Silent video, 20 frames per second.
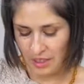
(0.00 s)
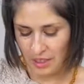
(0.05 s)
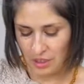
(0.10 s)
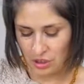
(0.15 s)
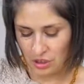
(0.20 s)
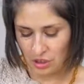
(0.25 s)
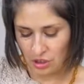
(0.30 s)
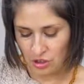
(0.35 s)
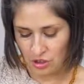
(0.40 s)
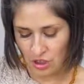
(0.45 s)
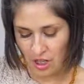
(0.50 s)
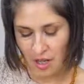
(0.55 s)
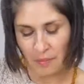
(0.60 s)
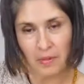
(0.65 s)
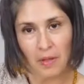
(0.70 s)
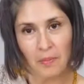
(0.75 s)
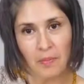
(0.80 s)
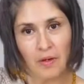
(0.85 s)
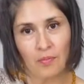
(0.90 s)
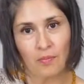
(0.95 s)
and just chop
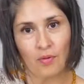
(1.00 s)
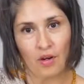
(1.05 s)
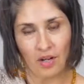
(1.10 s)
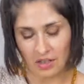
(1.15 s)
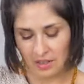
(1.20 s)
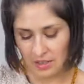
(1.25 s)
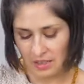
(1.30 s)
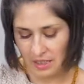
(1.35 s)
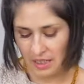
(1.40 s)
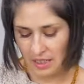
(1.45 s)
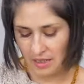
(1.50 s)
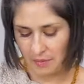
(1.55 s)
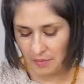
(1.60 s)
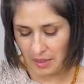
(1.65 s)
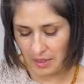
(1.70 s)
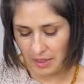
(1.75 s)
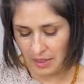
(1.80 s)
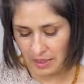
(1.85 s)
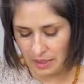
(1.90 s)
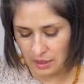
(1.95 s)
up our broccoli,
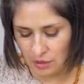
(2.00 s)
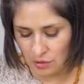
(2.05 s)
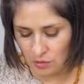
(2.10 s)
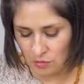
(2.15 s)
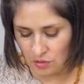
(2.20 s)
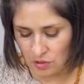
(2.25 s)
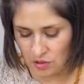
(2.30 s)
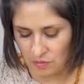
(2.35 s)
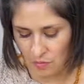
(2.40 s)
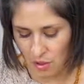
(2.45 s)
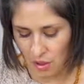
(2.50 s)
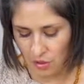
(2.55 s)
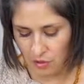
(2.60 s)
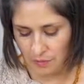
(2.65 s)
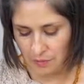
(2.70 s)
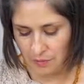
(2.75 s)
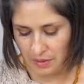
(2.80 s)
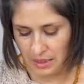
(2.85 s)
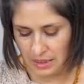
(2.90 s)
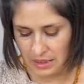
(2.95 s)
make it into smaller
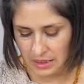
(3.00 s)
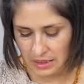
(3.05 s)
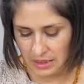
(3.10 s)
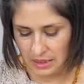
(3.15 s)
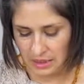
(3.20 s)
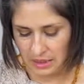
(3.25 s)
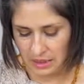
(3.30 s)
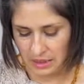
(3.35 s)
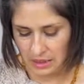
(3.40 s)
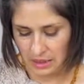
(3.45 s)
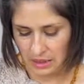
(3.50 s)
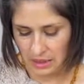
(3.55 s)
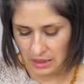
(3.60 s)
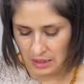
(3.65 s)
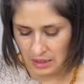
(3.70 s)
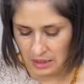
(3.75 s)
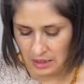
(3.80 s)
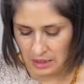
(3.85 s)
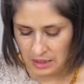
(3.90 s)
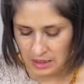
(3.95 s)
pieces
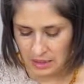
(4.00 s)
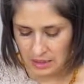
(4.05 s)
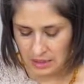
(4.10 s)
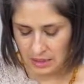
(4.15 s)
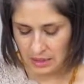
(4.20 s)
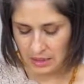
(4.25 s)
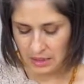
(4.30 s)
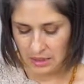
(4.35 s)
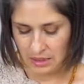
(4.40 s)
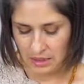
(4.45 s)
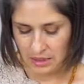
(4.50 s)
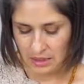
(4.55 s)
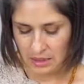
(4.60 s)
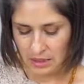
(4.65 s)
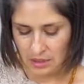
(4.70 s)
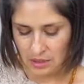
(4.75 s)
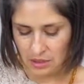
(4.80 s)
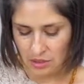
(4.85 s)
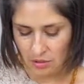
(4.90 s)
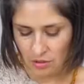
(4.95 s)

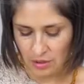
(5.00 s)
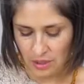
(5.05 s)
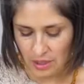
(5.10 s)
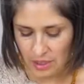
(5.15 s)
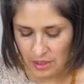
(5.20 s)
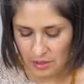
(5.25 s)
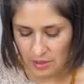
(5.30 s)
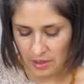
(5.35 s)
so that it